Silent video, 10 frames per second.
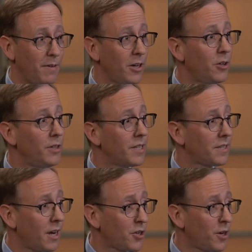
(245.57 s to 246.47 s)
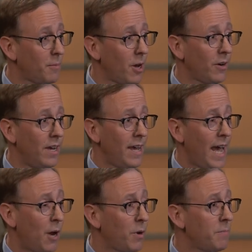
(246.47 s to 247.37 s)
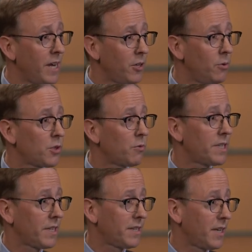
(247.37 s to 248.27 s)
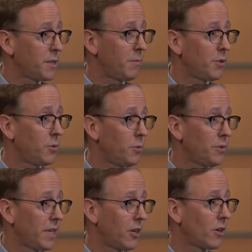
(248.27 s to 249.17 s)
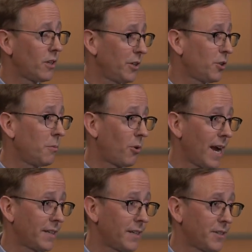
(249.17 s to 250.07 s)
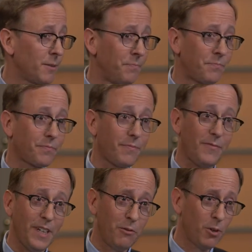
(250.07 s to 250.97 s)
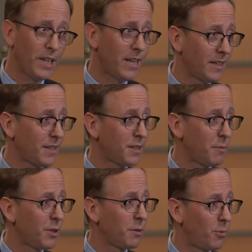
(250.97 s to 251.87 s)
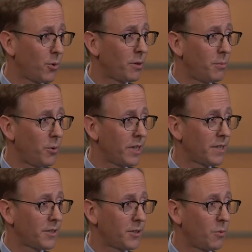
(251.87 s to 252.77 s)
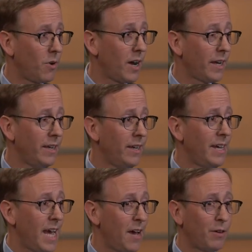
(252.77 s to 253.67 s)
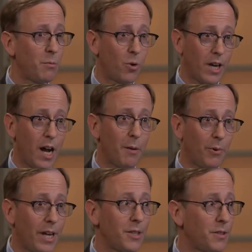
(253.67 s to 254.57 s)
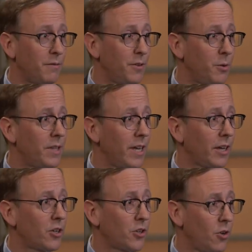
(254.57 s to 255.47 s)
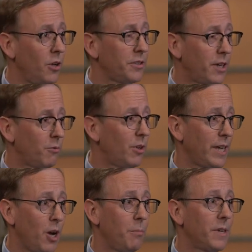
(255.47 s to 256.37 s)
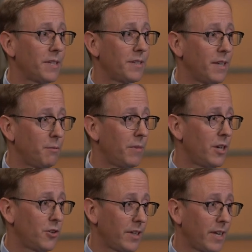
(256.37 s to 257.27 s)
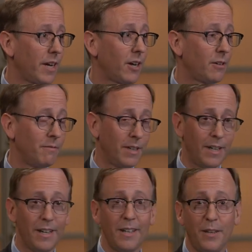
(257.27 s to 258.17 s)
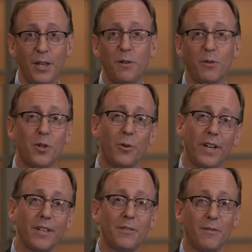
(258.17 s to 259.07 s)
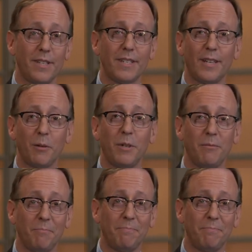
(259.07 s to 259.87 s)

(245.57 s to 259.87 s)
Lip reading: had a good discussion about how we might use risk assessment tools in our clinical practice and really cut to some of the important points as to why having a more comprehensive view in that gestalt can really help us in patient care. Thank you for joining us for this segment.